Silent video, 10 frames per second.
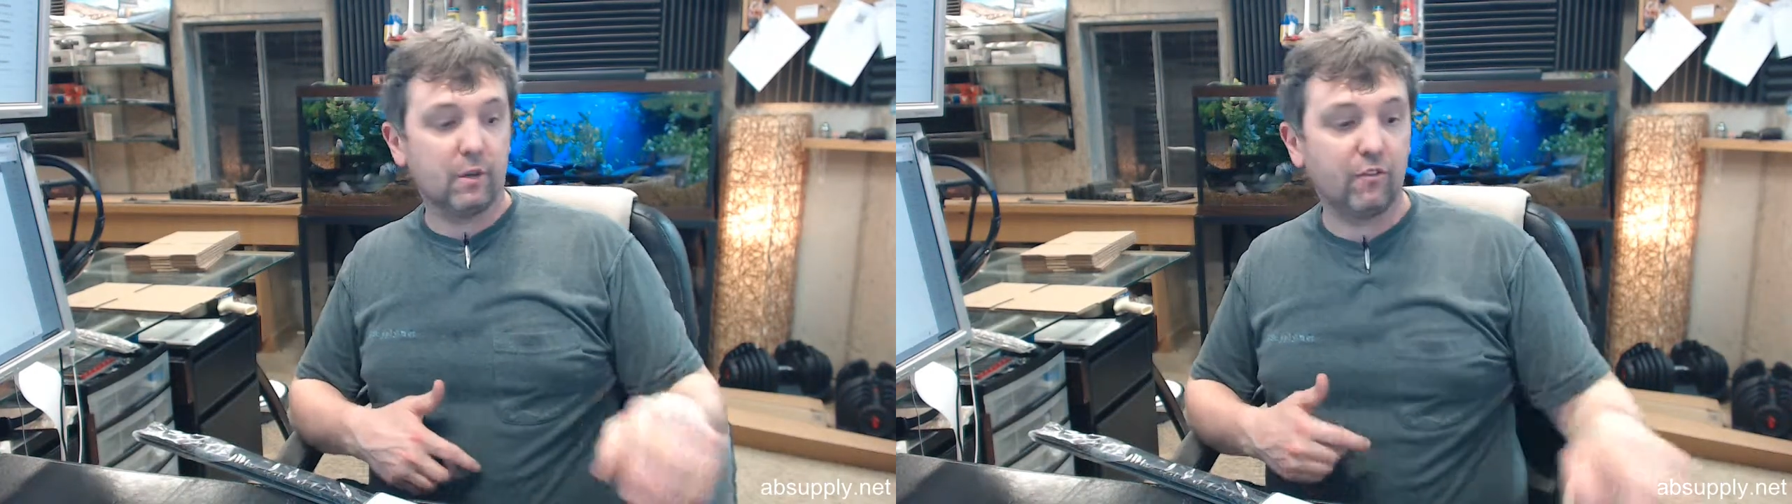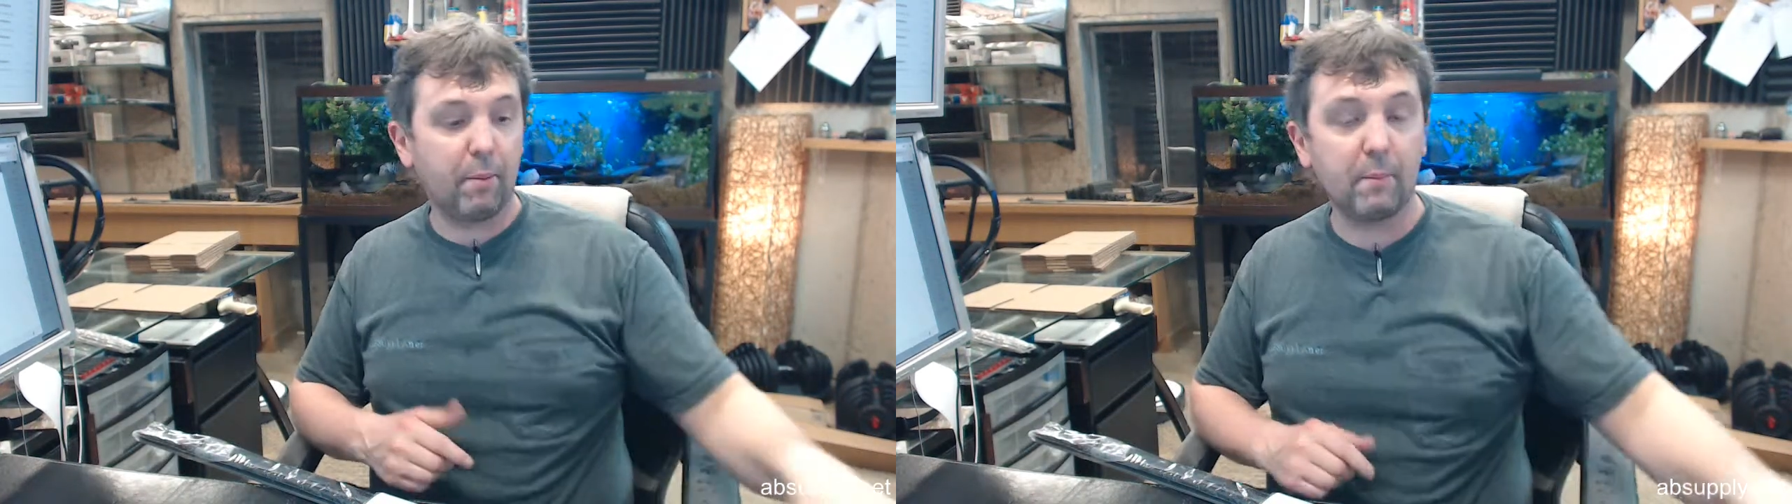
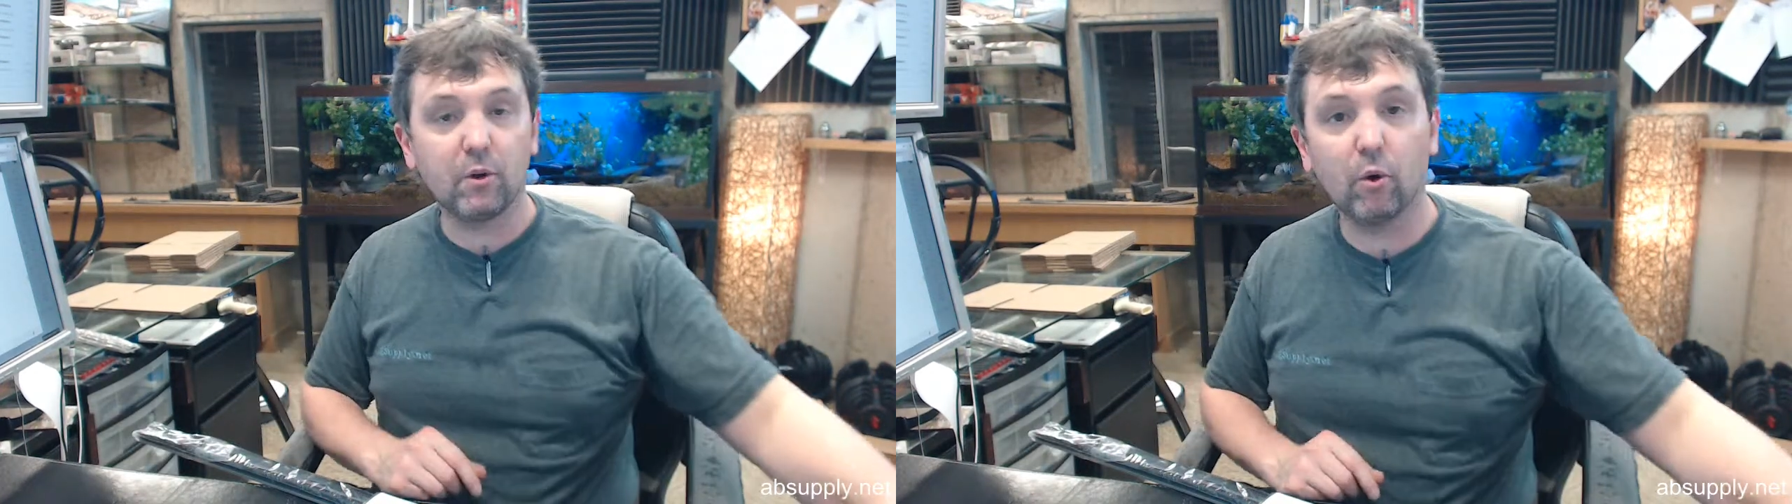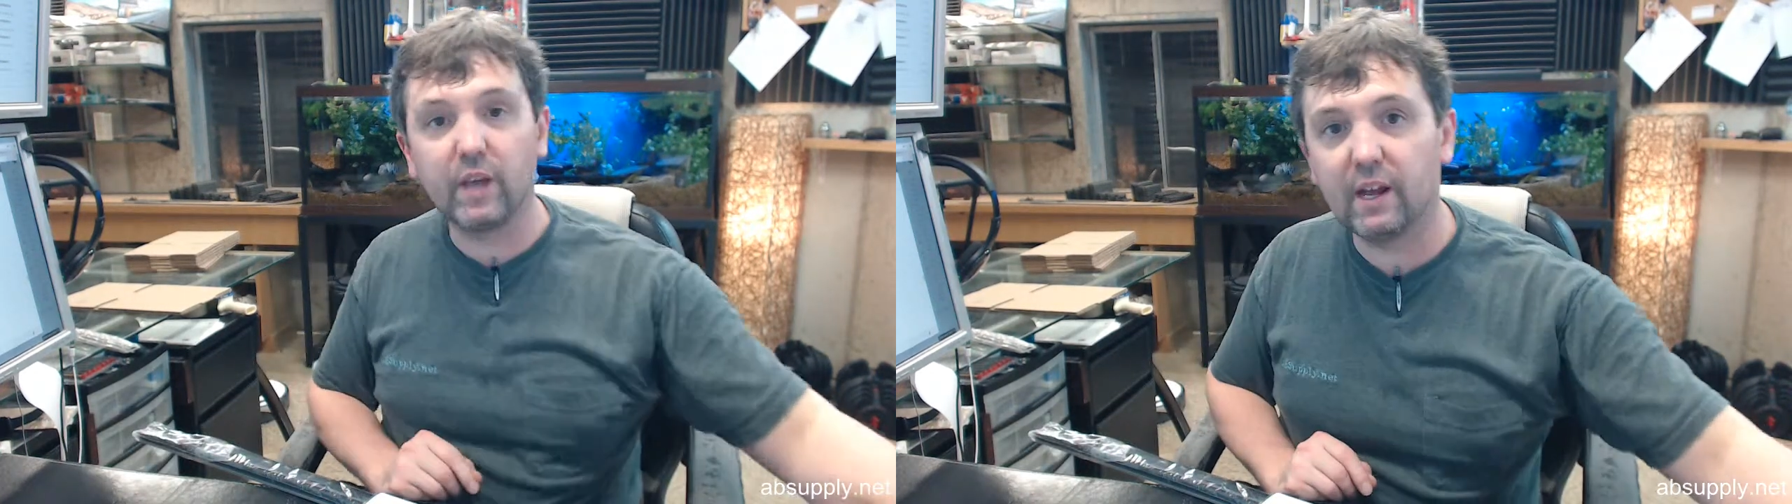of the
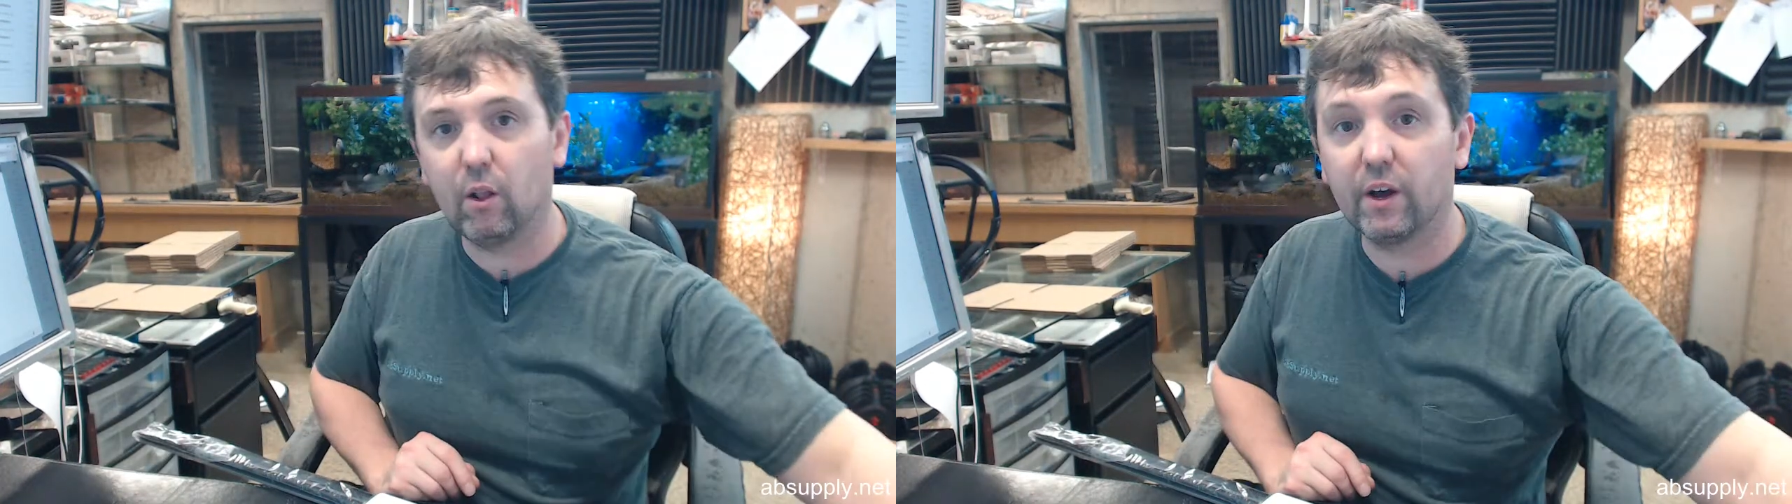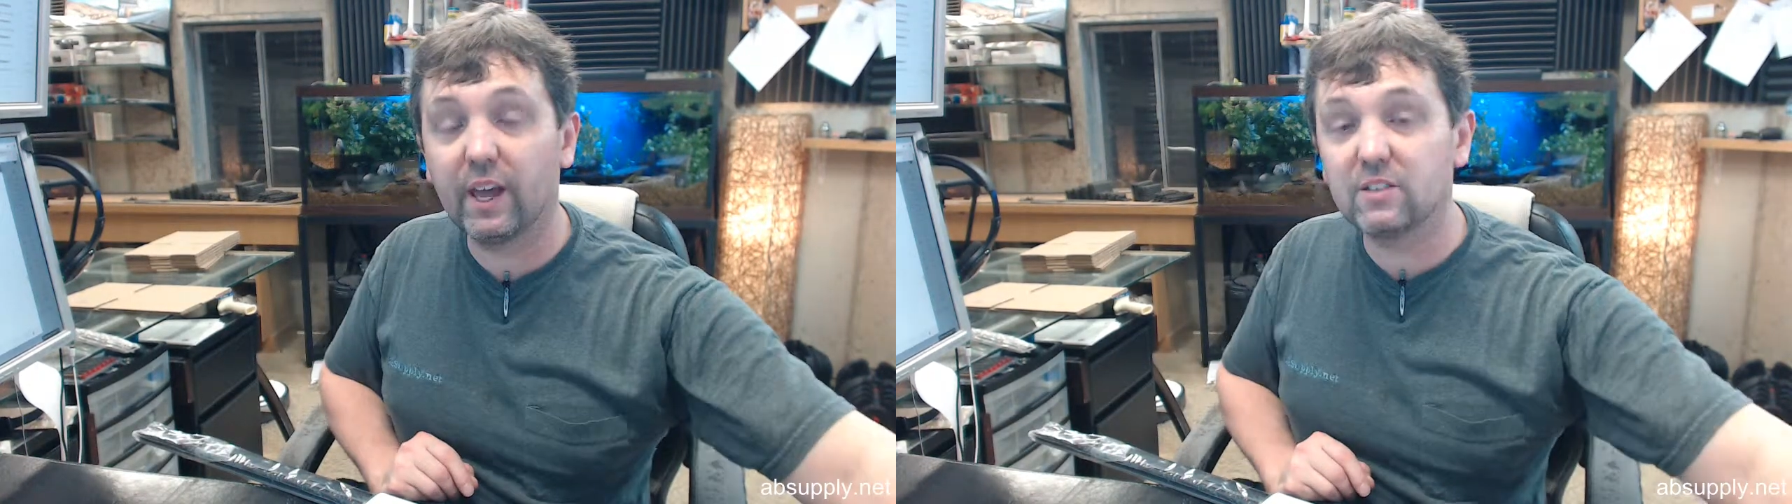Pemko
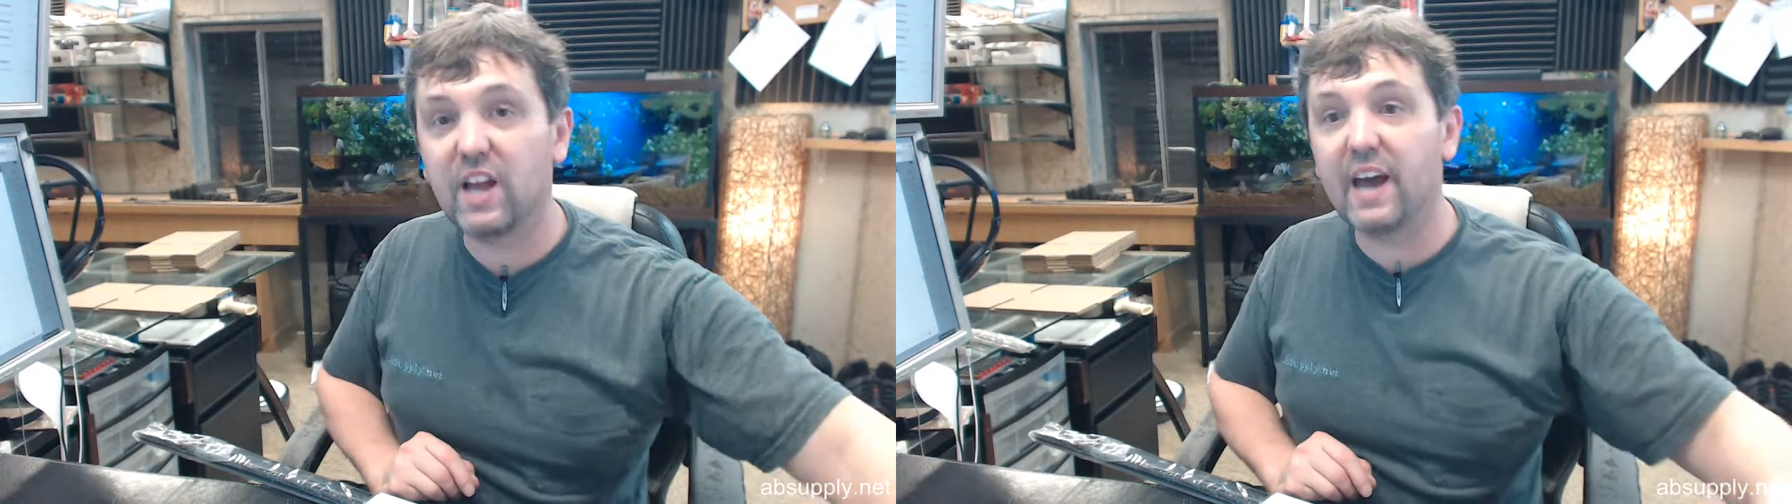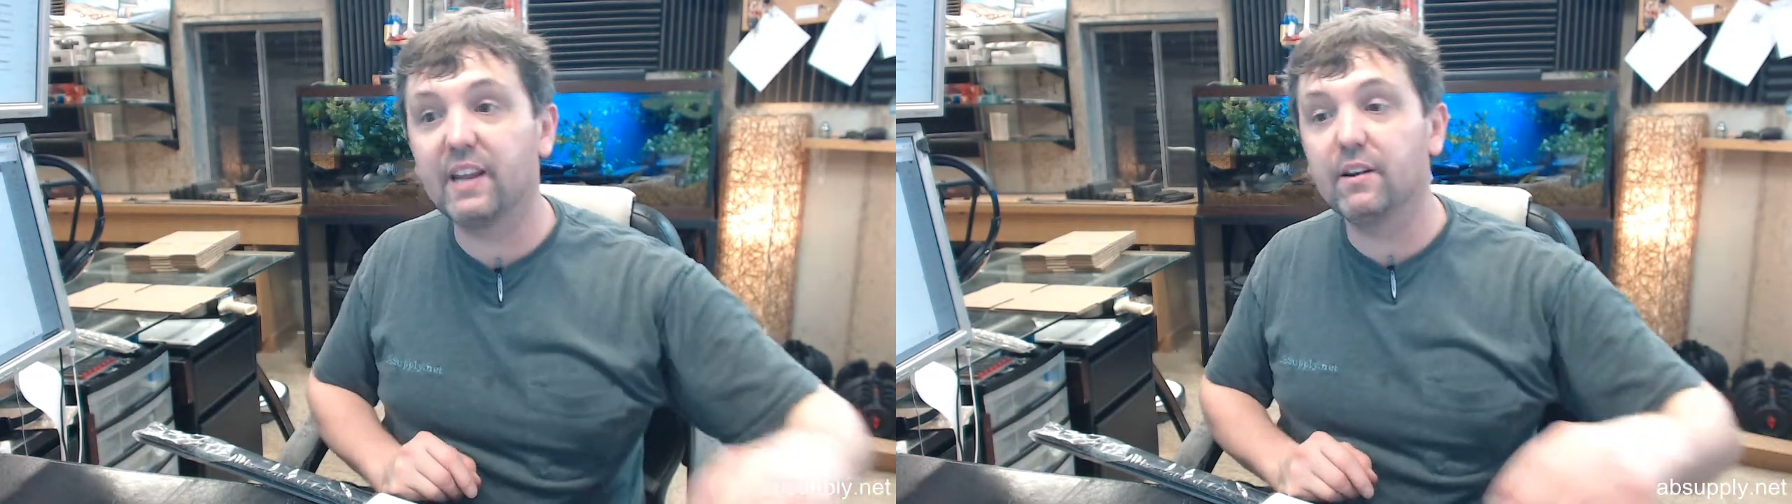catalog has
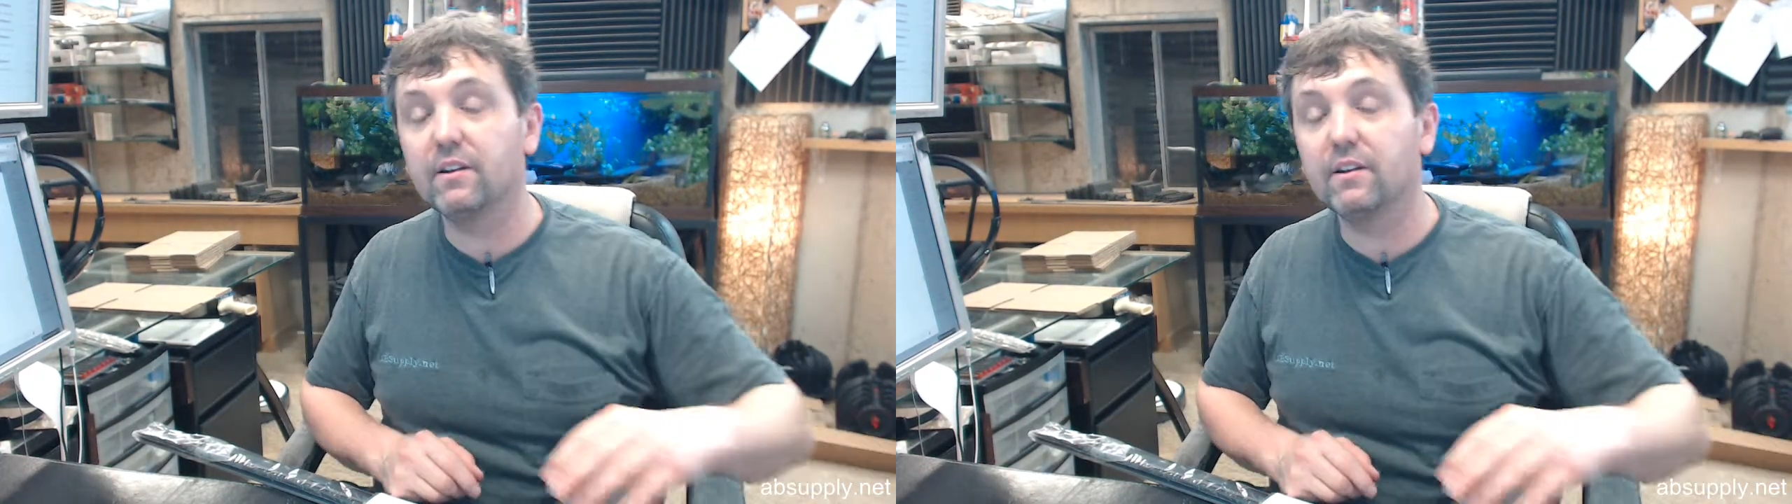gotten